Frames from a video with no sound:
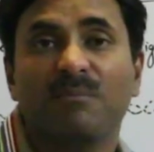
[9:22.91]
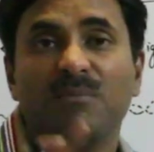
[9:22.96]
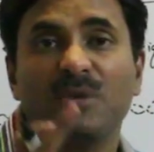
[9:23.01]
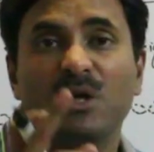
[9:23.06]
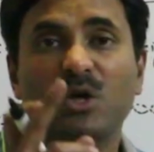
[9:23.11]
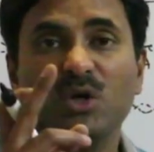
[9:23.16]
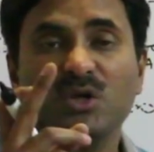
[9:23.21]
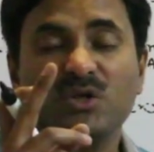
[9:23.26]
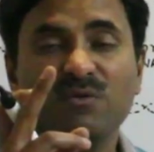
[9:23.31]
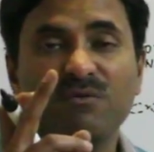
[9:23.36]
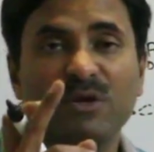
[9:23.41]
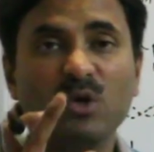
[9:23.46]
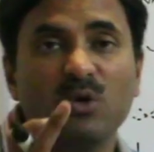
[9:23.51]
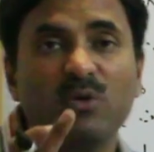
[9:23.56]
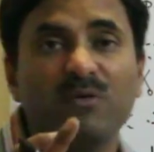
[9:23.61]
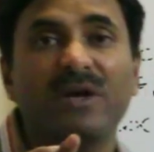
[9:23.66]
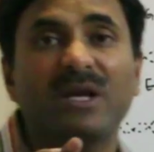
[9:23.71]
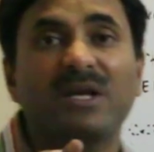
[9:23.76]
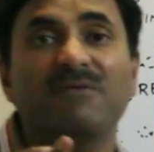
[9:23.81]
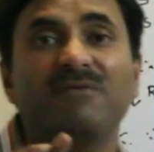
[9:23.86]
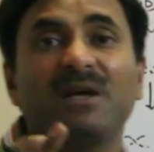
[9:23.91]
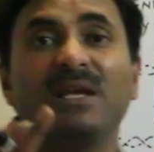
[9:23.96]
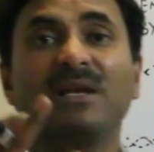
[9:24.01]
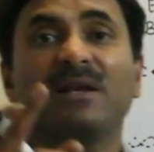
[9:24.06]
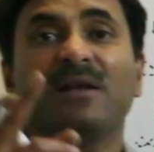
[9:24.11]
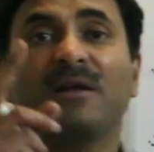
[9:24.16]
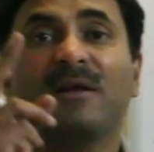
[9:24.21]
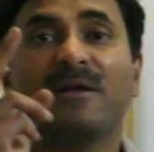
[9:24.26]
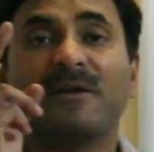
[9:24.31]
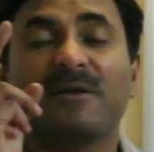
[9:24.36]
Because we know very well
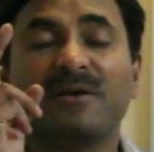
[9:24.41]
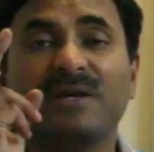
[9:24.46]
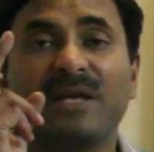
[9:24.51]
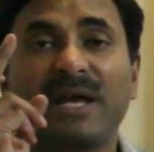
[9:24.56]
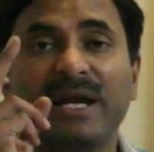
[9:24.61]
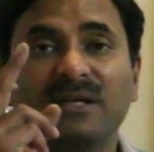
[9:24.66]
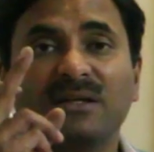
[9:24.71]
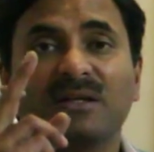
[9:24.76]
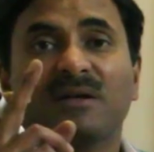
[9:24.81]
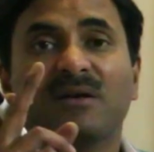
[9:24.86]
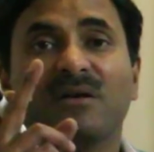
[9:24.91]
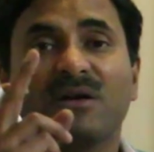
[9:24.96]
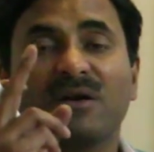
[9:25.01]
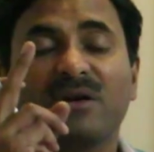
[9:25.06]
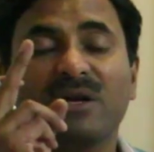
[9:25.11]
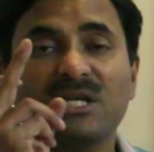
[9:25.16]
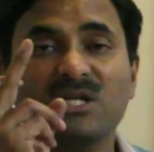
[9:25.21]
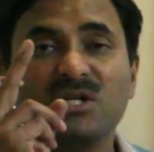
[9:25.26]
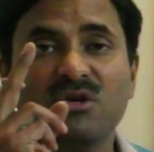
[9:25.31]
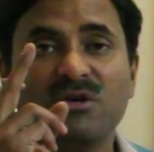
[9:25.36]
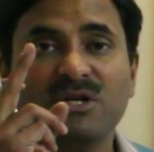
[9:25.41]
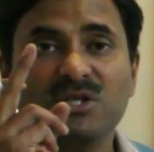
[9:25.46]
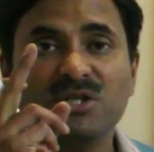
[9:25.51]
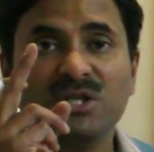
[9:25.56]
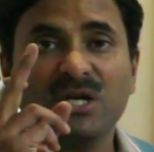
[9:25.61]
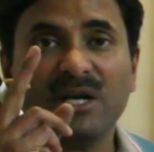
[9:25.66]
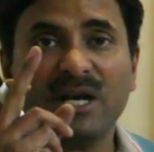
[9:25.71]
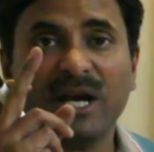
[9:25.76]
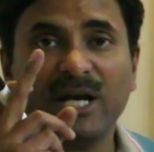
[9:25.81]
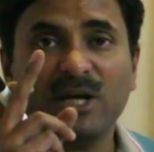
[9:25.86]
that
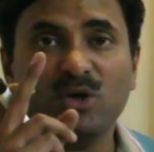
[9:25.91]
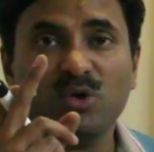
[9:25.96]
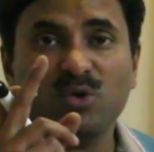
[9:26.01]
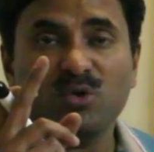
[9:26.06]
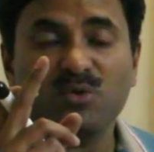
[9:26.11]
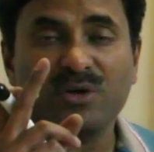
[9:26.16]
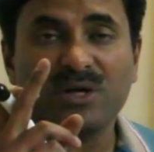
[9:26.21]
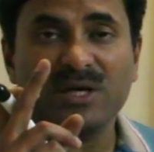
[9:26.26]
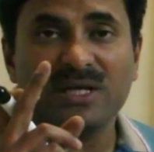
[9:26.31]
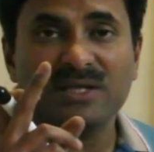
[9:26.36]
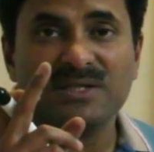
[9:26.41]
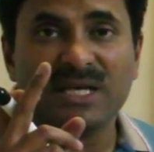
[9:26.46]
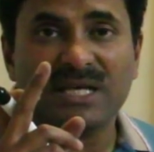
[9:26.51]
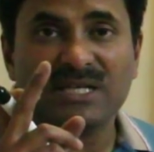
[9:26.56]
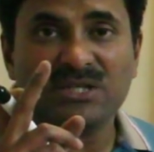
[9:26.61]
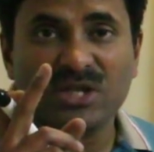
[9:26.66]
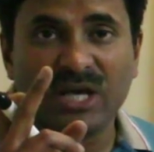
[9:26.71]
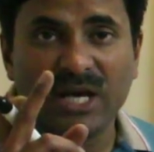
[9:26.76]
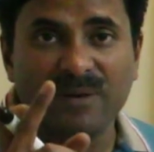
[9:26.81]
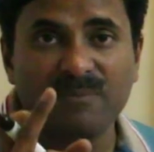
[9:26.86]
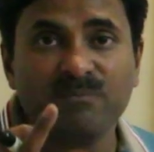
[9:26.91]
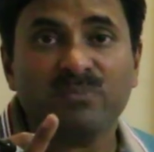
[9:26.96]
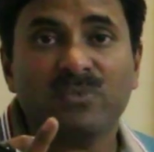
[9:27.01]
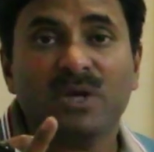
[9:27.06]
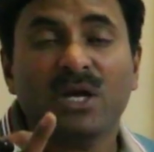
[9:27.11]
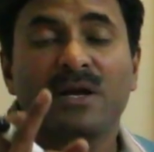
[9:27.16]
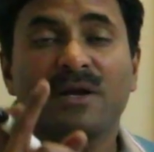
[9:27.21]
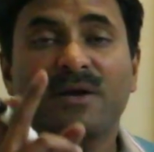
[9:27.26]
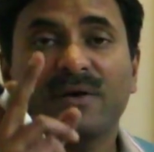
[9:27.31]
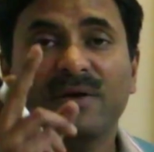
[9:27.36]
restriction endonuclease enzyme
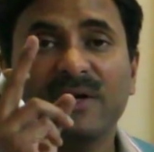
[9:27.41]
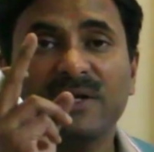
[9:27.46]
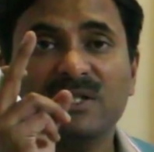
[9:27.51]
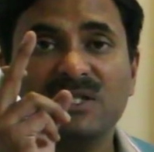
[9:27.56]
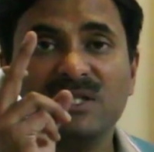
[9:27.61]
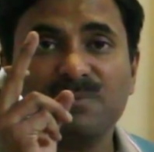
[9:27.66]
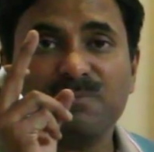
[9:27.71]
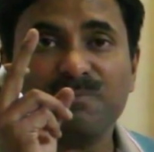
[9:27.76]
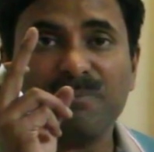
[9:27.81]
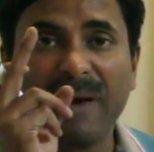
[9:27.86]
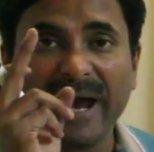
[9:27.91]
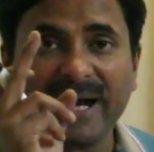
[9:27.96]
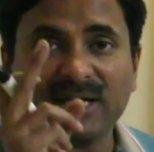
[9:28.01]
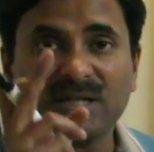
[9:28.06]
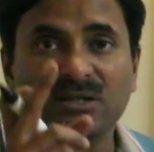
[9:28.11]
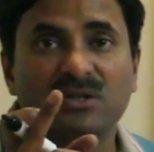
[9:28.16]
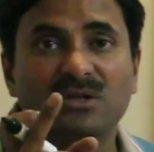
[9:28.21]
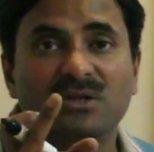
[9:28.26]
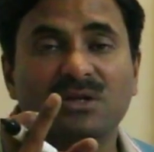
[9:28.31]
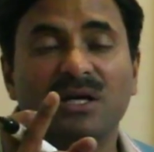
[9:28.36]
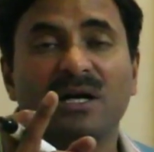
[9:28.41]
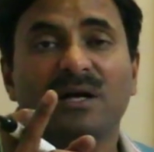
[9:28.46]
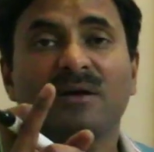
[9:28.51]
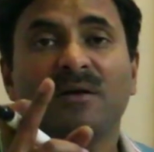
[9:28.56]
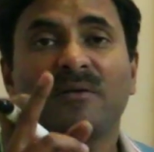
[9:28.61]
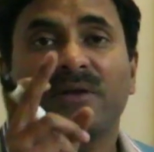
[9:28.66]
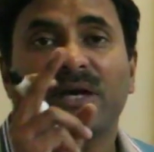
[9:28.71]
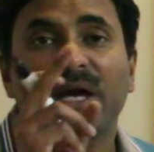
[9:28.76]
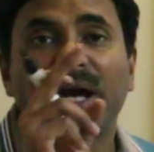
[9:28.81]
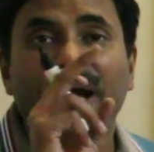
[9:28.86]
inspect
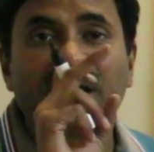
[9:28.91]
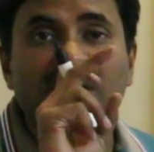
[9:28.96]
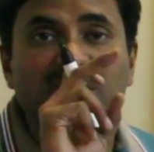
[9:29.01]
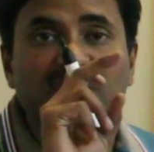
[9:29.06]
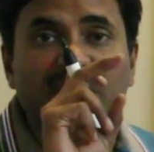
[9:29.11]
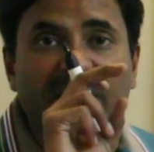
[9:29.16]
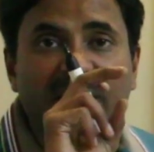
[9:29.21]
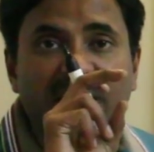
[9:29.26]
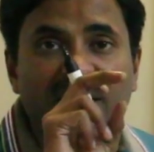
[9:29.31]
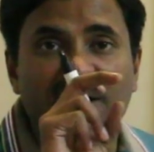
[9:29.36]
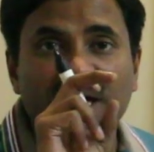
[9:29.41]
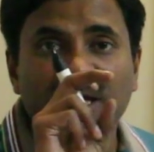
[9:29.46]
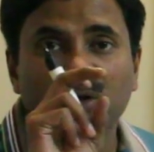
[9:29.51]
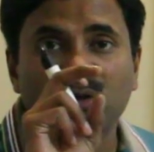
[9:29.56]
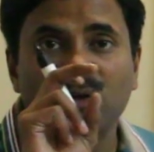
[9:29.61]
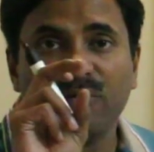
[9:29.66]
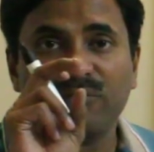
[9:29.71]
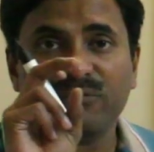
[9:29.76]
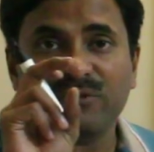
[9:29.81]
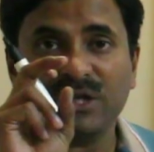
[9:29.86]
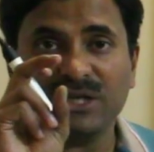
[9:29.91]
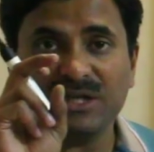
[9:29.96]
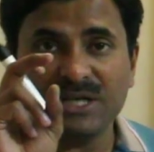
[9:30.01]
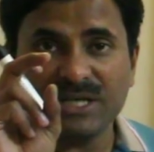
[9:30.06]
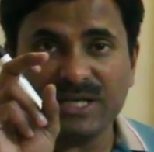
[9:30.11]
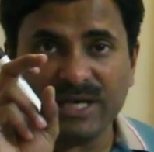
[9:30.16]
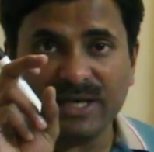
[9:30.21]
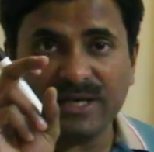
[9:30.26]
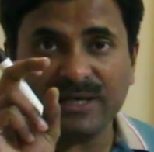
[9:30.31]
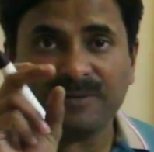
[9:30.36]
the entire length of the
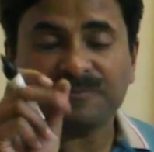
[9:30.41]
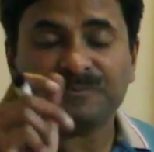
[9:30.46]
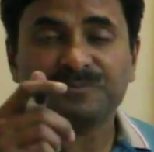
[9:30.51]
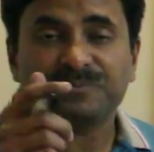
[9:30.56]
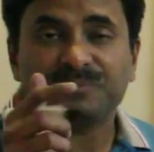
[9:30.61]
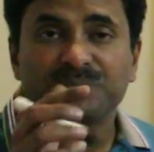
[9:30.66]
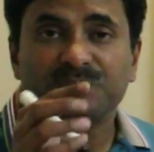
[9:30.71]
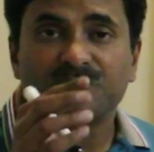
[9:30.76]
DNA